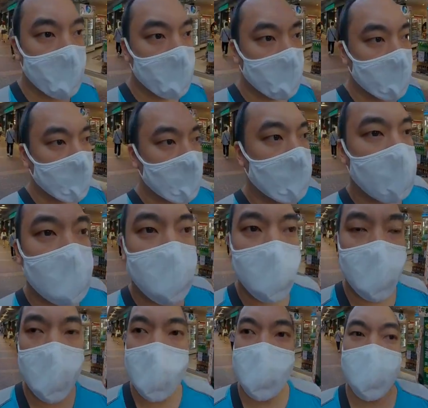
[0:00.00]
if you
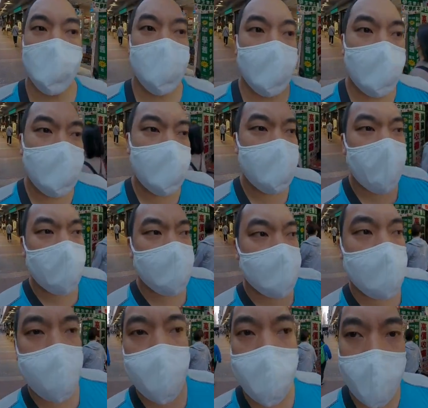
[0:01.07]
can actually turn it
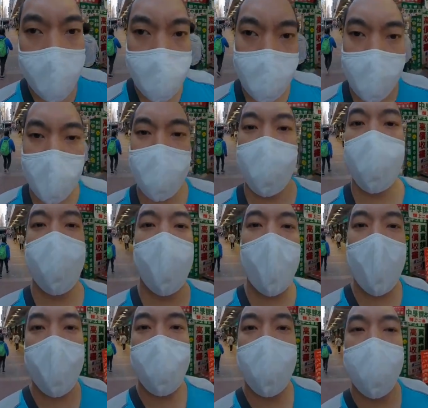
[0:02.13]
on and off in the app,
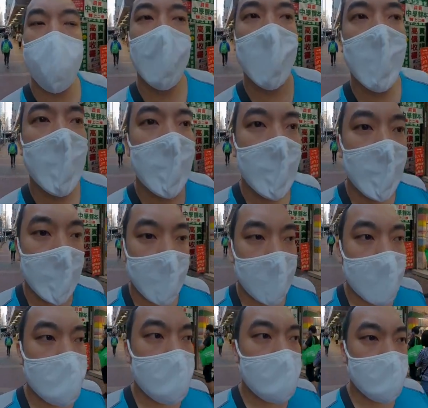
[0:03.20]
and
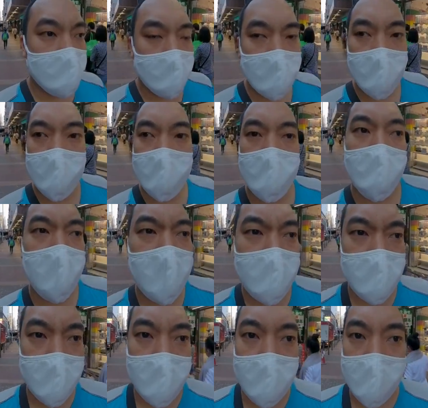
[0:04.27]
then it makes a
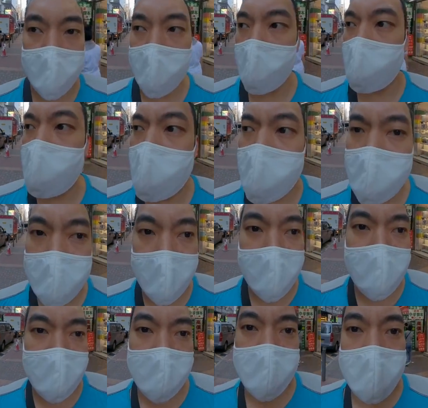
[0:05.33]
huge difference.
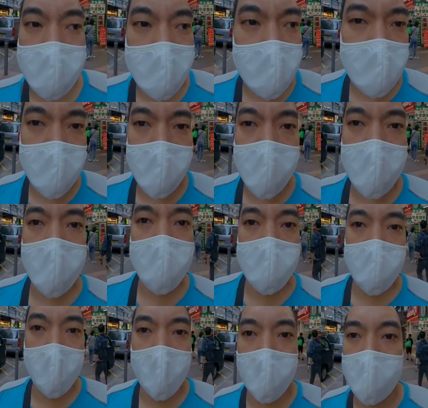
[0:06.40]
It does a really good job.
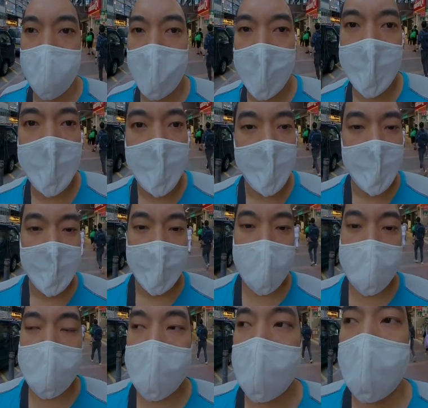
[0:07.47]

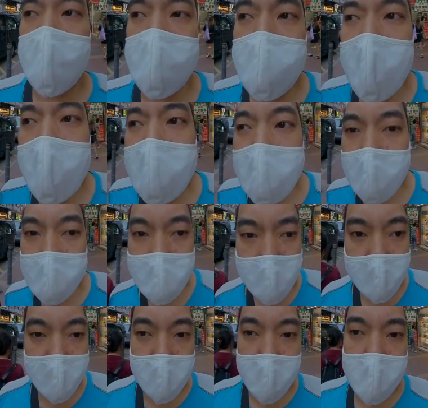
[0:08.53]
There's many things that are very
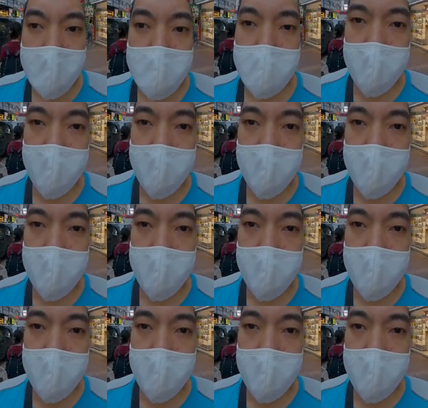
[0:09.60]
impressive